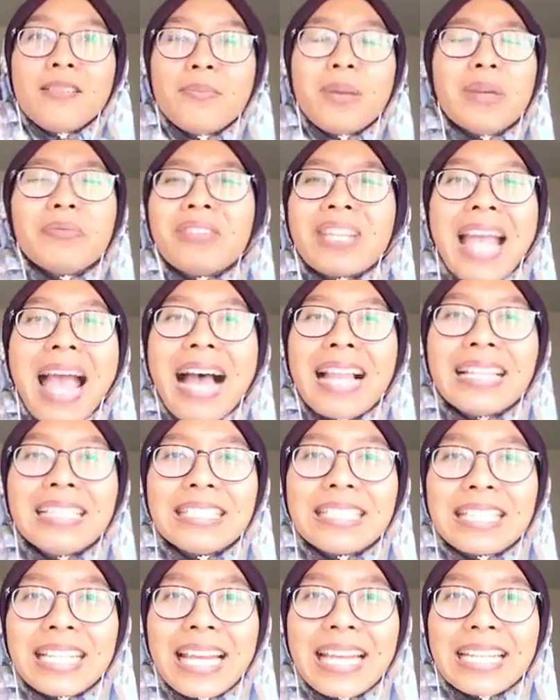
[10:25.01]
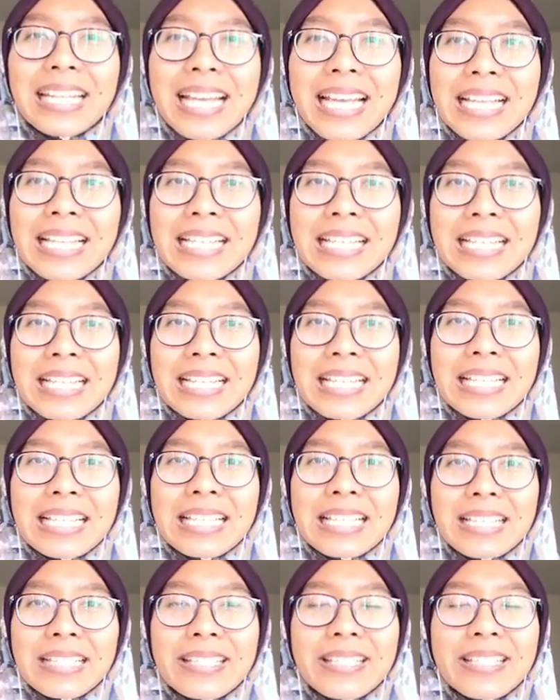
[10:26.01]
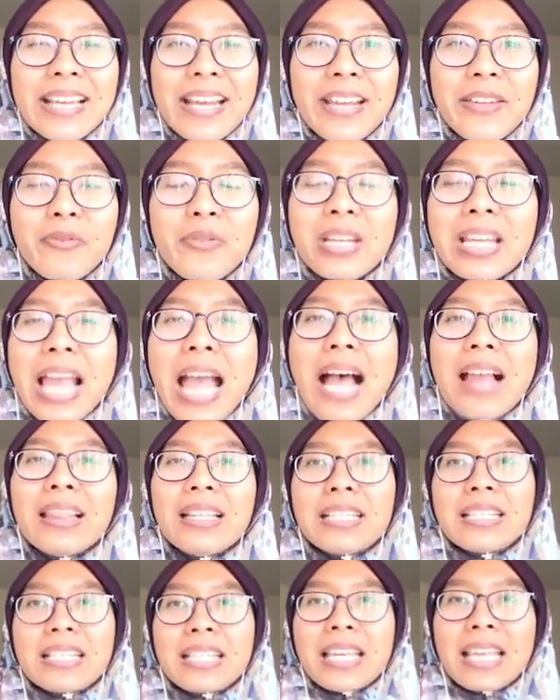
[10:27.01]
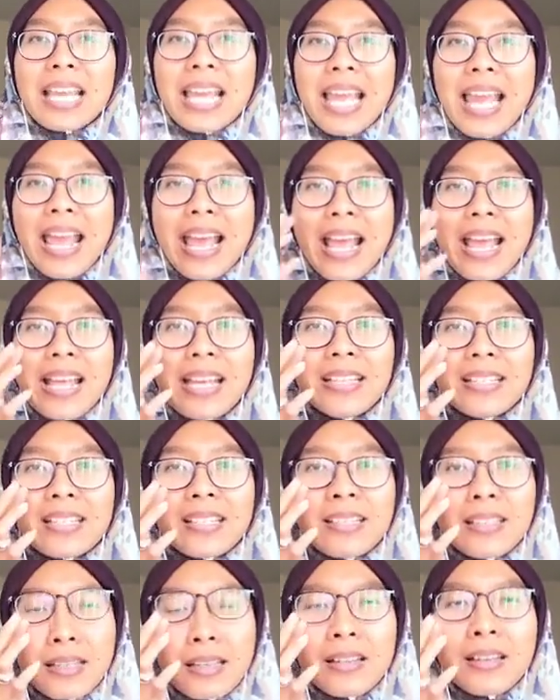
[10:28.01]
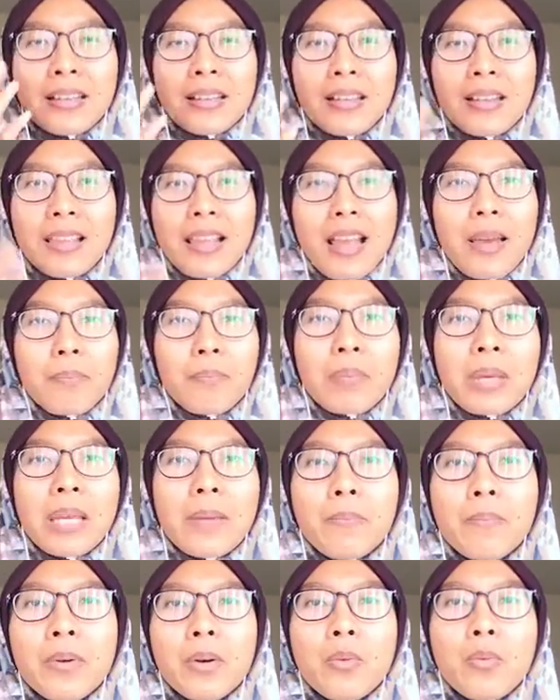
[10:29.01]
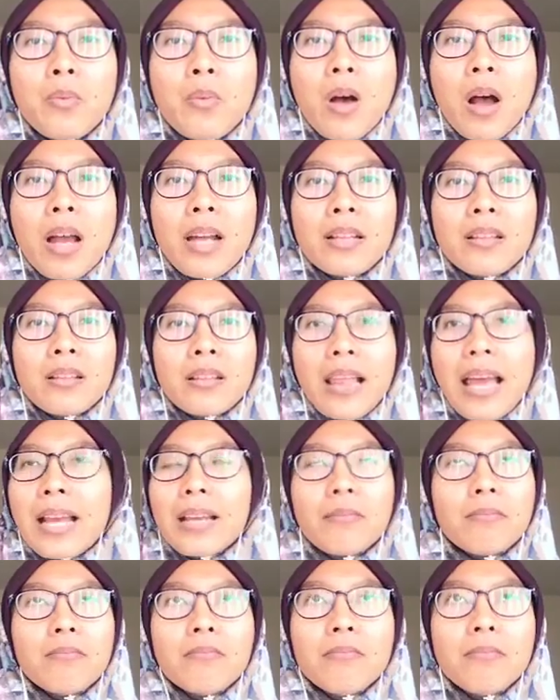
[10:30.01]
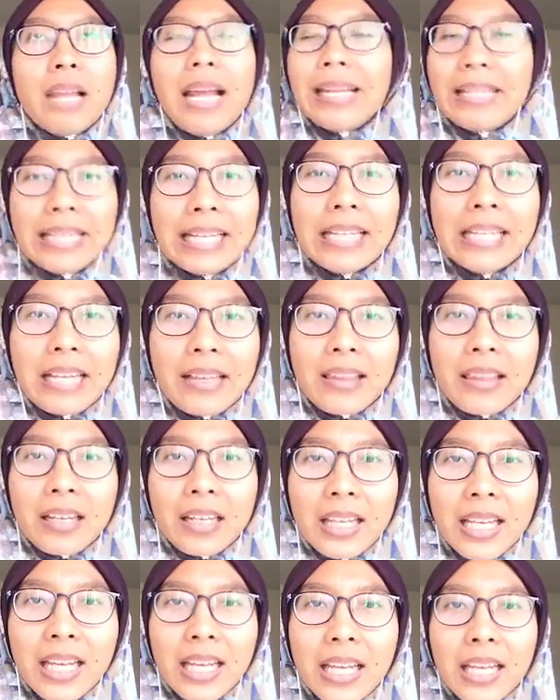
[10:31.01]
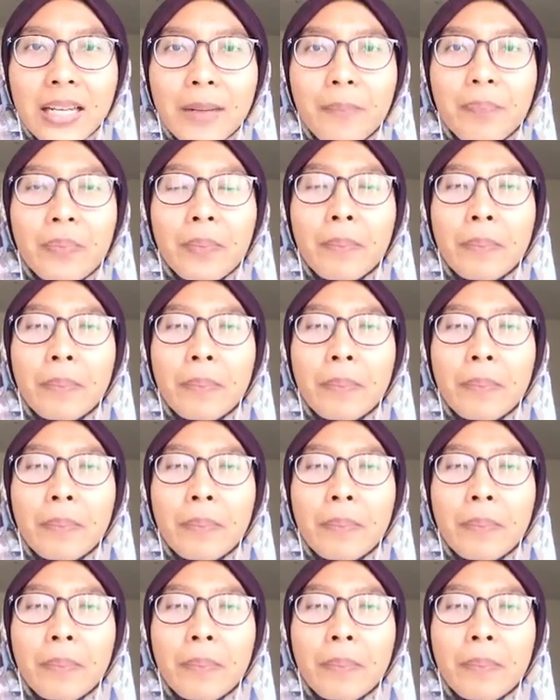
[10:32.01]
But reality, it isn't, isn't it? Reality is, like, people want, like leading the lead.